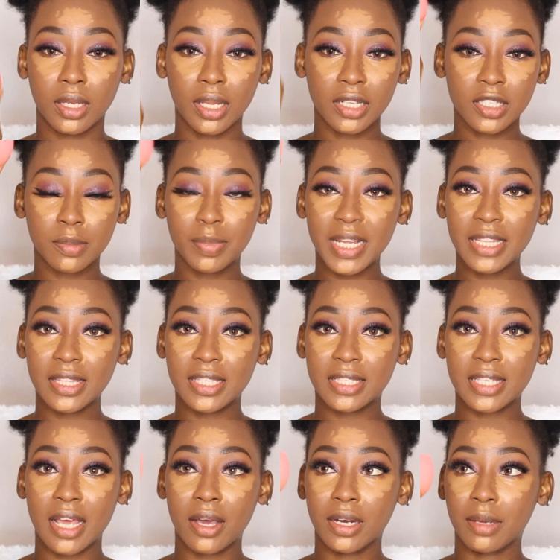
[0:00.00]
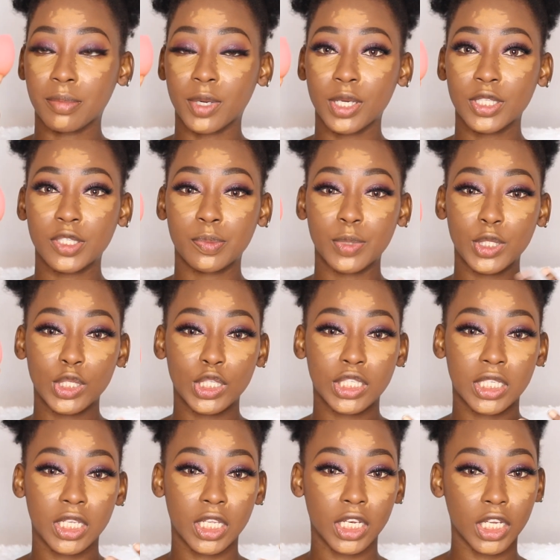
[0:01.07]
Now to blend this out, I'm going to be
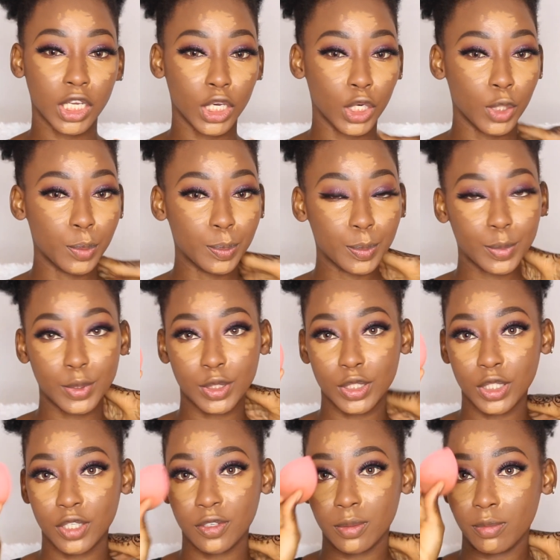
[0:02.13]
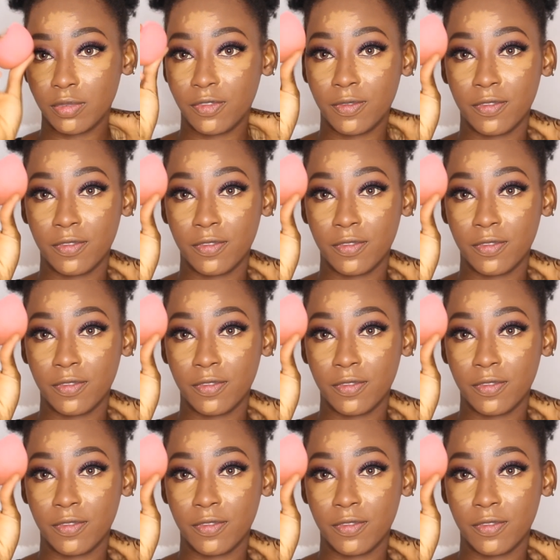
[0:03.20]
using um, the